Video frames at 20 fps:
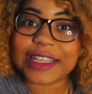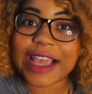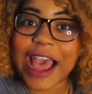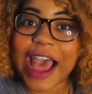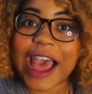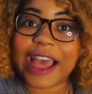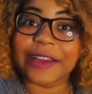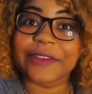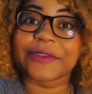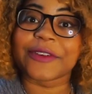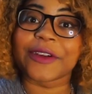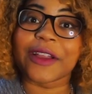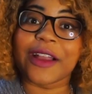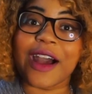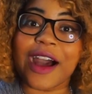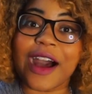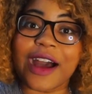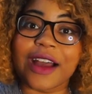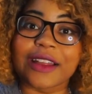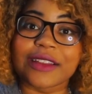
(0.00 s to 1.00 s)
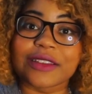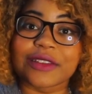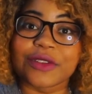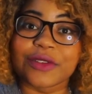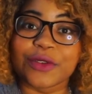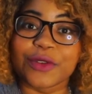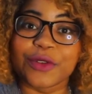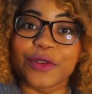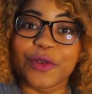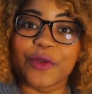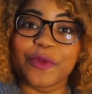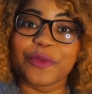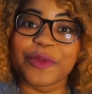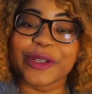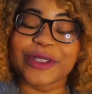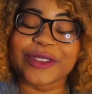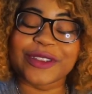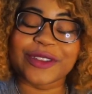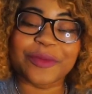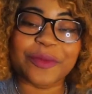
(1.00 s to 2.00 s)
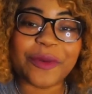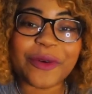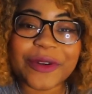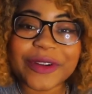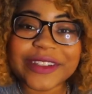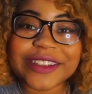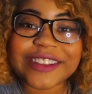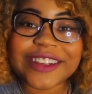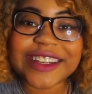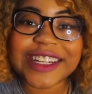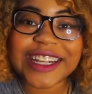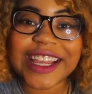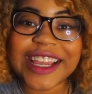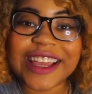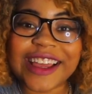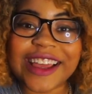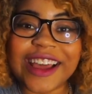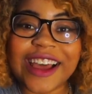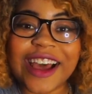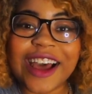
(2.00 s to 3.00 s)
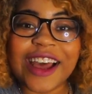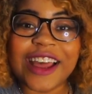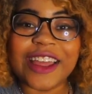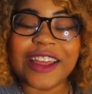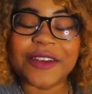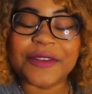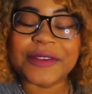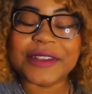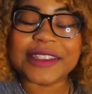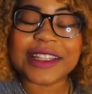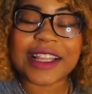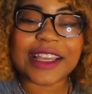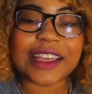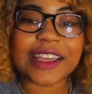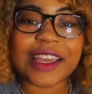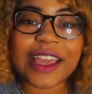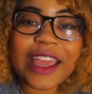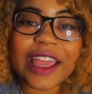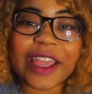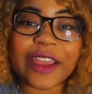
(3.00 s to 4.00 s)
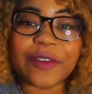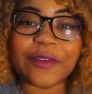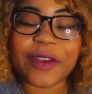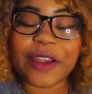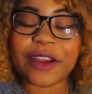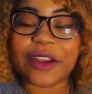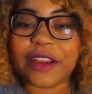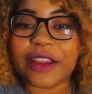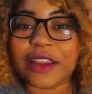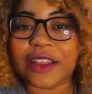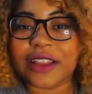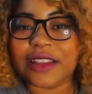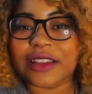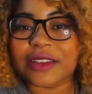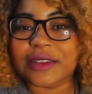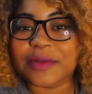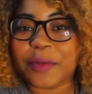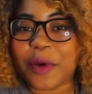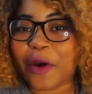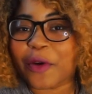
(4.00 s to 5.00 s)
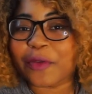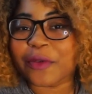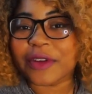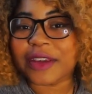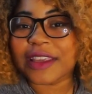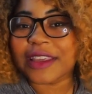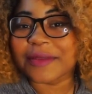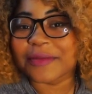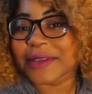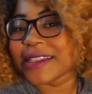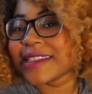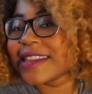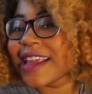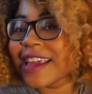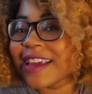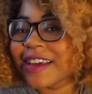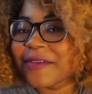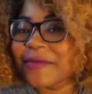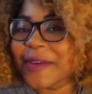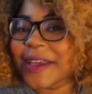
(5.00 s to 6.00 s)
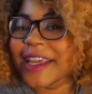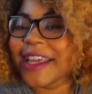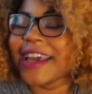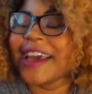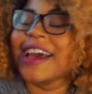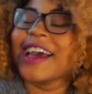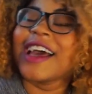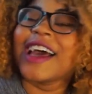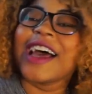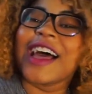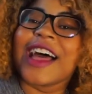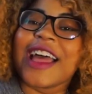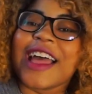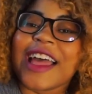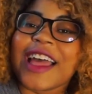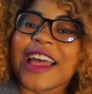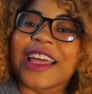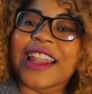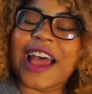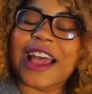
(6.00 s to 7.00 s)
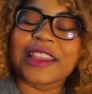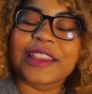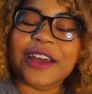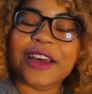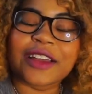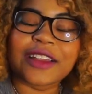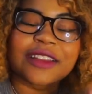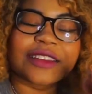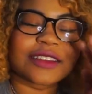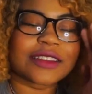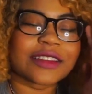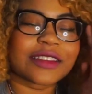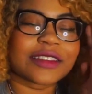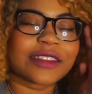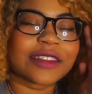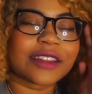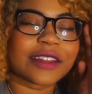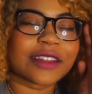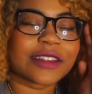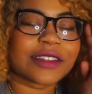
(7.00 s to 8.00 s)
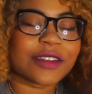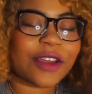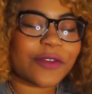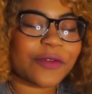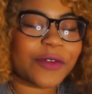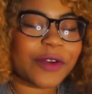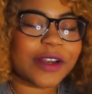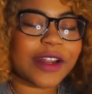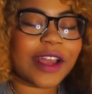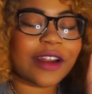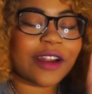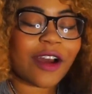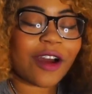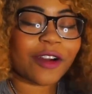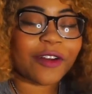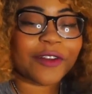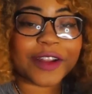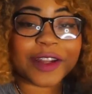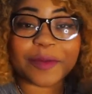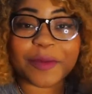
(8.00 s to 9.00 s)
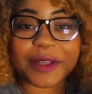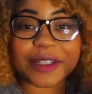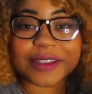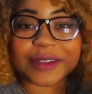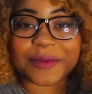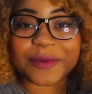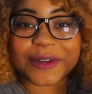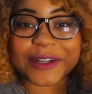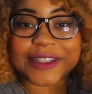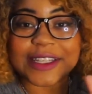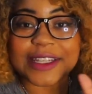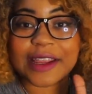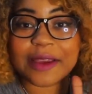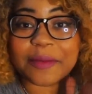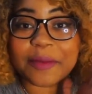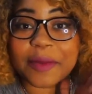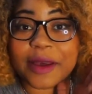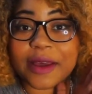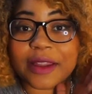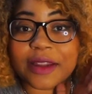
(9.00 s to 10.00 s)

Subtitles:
I forgot to put supports on it. It was like a very small rookie mistake of me, and I thought the software had already put supports in it, but